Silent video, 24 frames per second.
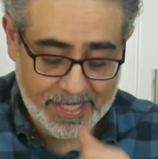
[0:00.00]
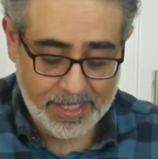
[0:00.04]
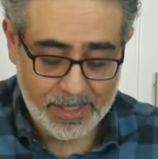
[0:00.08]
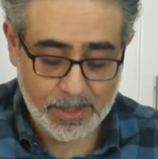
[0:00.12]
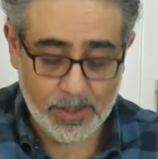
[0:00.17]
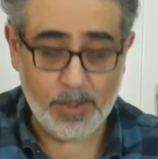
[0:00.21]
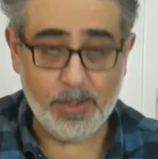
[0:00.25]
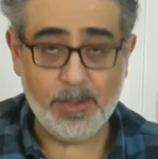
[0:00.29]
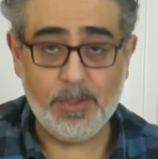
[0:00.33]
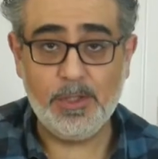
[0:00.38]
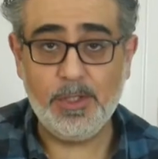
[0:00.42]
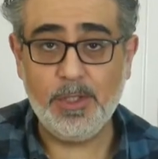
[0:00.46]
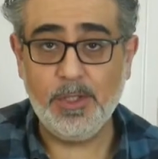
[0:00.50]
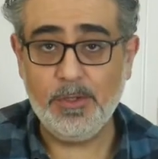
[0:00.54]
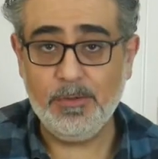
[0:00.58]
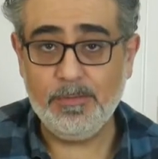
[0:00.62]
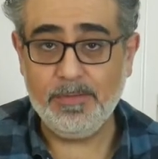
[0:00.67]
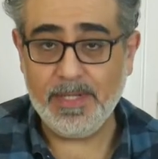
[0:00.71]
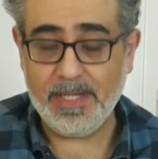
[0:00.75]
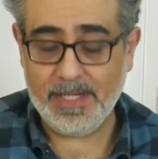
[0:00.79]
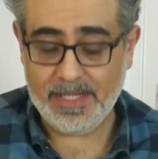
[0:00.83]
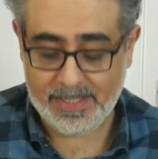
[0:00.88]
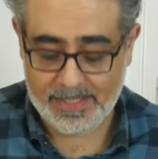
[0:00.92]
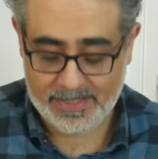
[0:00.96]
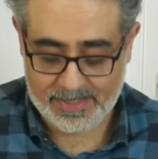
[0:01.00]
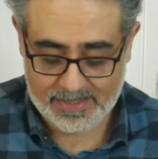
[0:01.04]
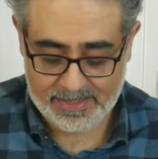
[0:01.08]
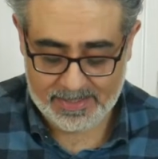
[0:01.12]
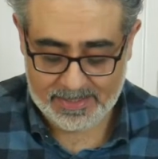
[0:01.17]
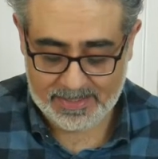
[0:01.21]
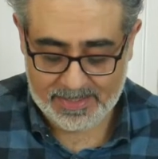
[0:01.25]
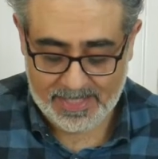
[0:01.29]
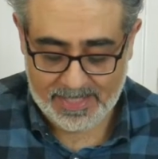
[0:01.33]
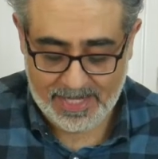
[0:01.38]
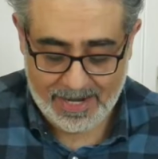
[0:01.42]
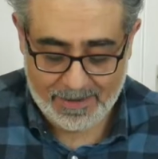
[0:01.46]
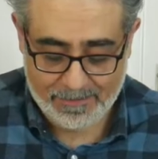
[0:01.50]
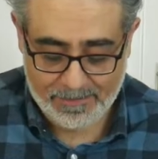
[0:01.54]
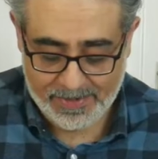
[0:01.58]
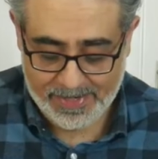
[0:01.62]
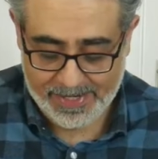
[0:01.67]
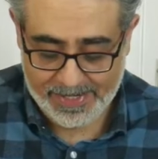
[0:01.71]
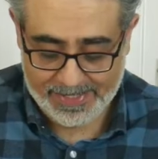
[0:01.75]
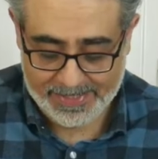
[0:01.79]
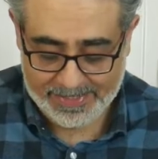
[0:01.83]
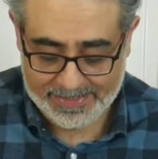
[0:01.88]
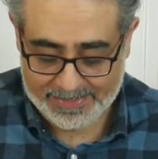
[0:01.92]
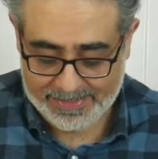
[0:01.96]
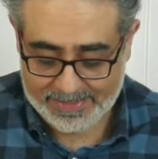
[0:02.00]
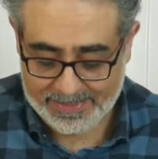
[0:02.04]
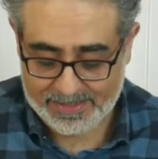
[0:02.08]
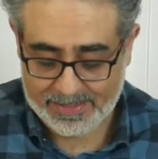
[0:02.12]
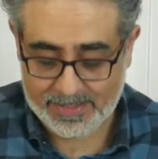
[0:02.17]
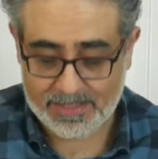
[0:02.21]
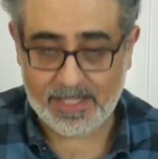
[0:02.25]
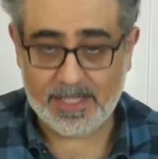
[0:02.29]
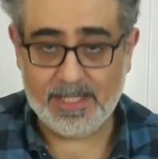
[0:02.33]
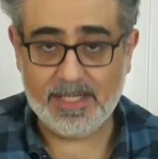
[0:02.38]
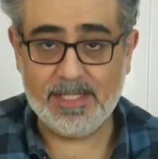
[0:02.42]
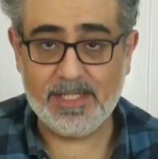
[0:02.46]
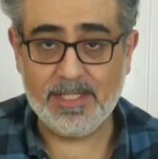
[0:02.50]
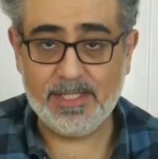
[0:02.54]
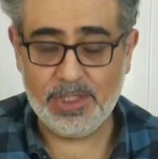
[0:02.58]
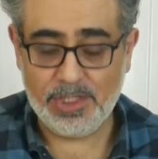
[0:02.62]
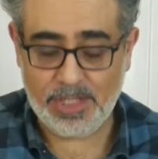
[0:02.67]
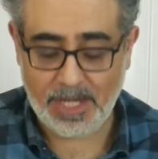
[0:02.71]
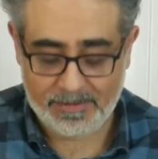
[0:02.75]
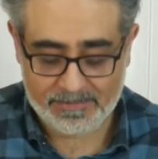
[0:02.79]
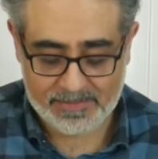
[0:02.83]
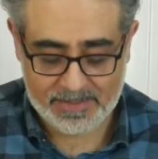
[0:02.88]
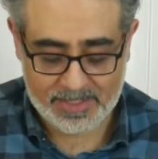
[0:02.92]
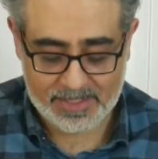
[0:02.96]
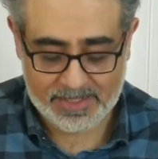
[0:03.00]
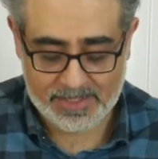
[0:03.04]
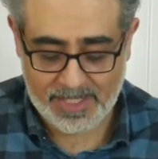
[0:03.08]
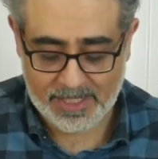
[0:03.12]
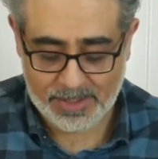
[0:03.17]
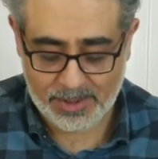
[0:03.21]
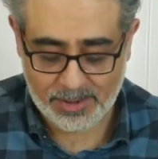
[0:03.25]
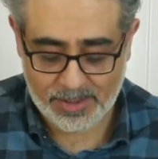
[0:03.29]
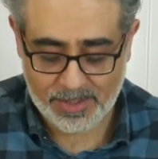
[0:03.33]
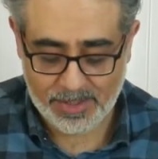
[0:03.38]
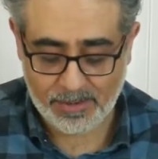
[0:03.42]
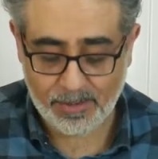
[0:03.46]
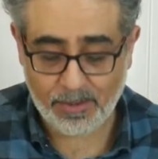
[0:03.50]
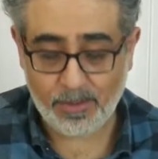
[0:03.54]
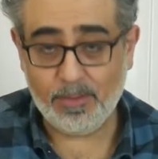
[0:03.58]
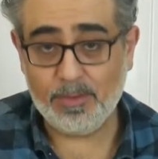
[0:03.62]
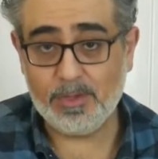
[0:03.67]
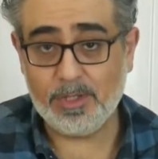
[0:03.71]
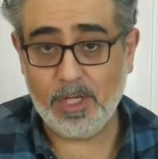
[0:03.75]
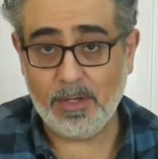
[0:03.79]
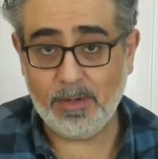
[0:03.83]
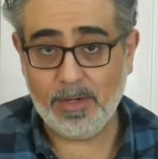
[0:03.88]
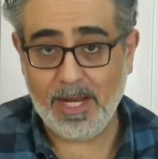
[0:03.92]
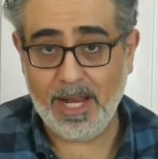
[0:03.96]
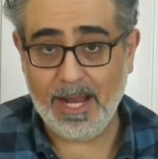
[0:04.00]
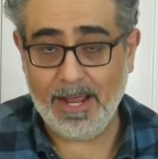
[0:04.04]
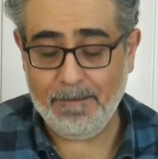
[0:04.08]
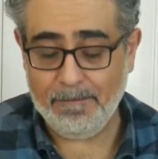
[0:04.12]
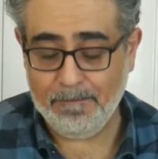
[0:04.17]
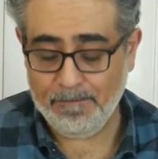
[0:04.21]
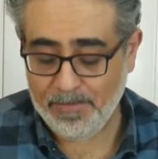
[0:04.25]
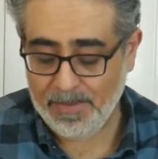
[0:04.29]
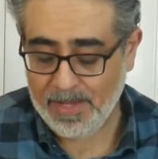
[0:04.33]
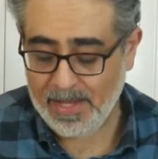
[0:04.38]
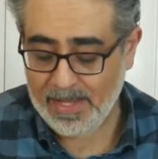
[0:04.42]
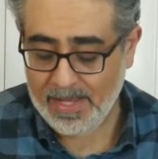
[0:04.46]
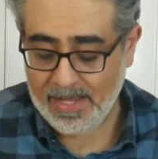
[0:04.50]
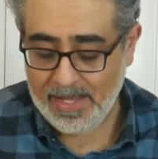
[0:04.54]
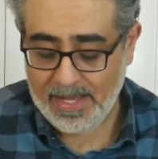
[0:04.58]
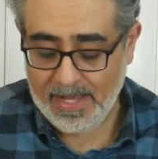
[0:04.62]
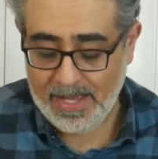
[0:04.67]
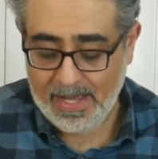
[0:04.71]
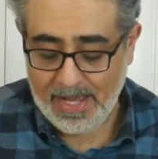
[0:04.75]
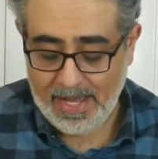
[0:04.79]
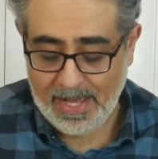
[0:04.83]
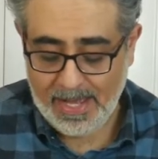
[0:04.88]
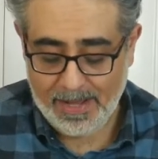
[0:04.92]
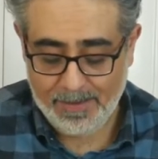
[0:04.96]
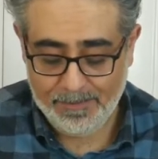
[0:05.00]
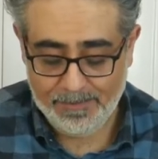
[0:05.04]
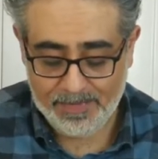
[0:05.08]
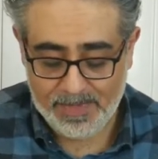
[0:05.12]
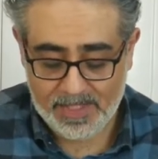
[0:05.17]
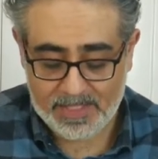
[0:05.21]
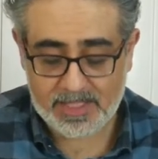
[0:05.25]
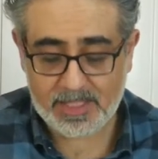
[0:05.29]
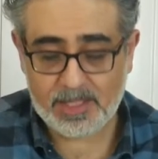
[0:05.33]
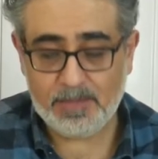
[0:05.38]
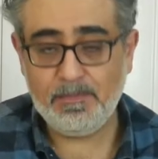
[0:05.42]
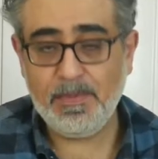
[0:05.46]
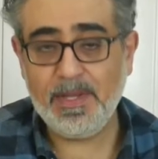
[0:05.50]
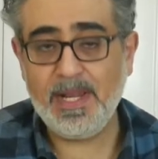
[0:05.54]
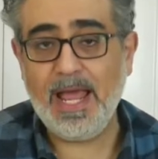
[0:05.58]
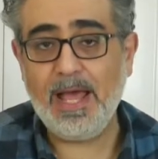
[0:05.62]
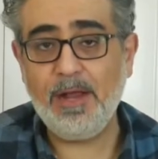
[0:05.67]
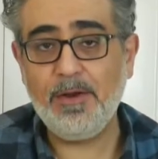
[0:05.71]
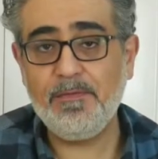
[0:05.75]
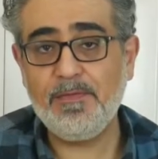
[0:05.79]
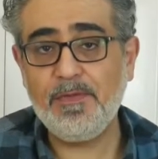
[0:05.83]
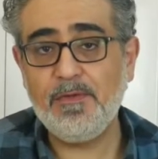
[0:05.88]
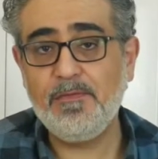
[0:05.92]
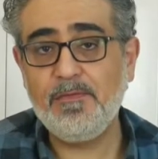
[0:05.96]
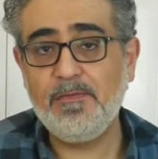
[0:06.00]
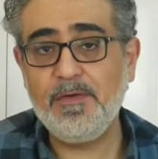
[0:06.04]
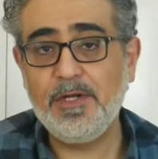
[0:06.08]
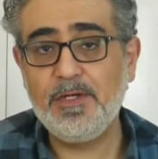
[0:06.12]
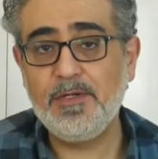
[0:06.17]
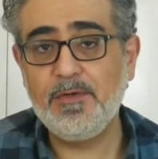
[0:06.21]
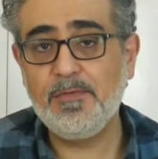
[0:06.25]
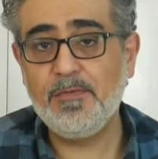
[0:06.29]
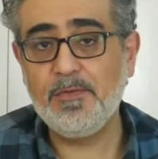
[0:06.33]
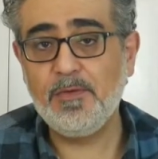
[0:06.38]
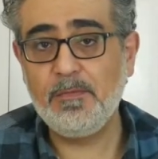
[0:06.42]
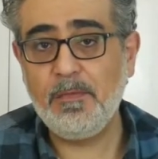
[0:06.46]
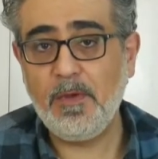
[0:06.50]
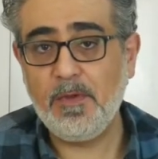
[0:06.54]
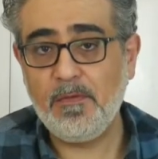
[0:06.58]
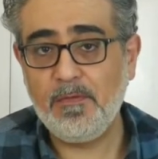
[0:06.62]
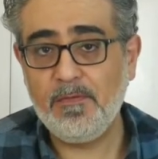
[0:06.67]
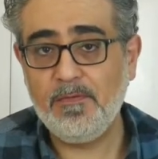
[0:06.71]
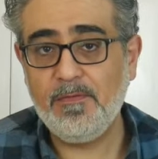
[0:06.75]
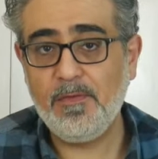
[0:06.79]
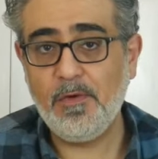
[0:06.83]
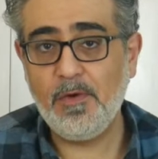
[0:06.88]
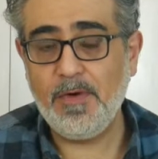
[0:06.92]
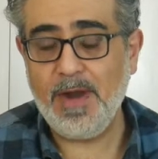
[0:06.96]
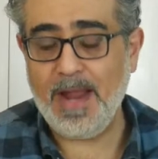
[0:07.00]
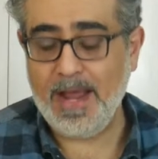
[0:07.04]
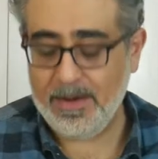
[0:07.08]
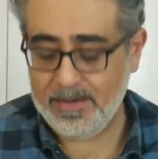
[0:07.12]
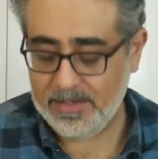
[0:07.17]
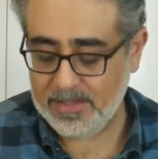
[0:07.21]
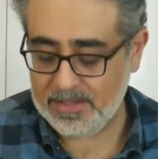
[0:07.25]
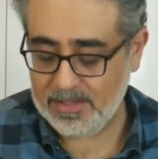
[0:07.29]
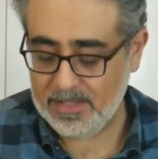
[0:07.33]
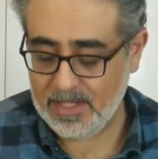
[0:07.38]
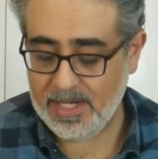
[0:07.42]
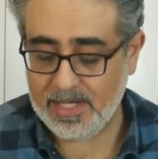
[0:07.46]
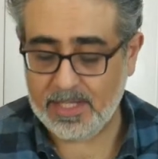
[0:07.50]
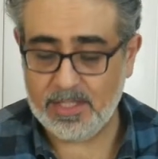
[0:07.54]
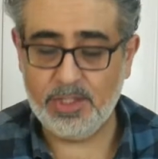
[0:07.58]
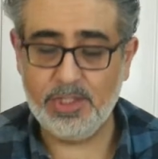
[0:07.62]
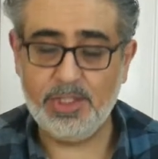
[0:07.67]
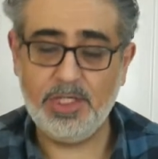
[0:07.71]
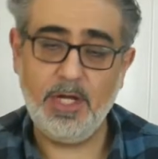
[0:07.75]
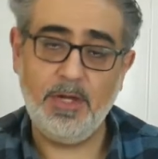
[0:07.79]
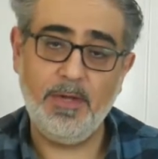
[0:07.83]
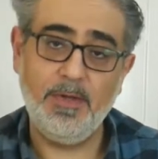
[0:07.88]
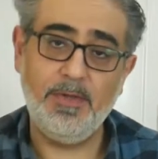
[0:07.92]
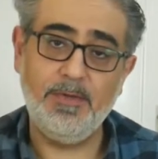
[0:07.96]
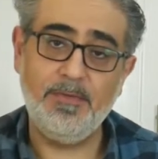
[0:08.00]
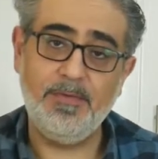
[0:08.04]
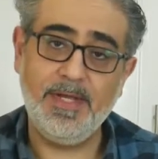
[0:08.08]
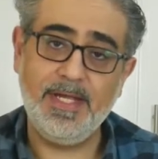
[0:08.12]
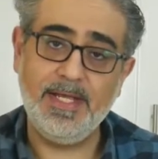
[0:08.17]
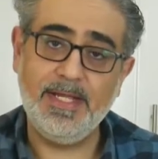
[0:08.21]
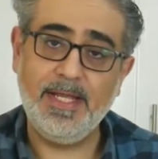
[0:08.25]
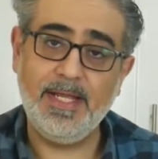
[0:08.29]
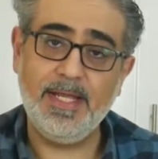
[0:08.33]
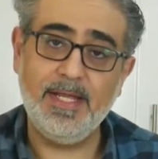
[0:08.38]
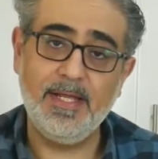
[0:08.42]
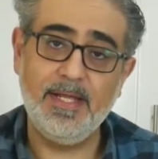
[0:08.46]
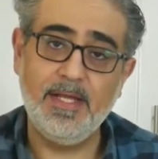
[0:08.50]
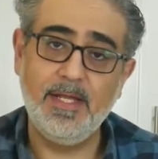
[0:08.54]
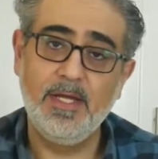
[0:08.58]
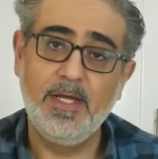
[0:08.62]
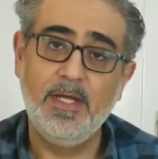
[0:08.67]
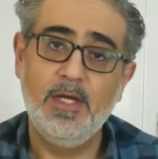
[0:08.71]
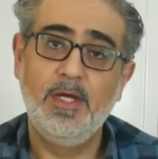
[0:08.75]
YouTube celebrities and chefs, etc., also claim. This has been out of the fridge for almost 4 hours, and I can show you the reading.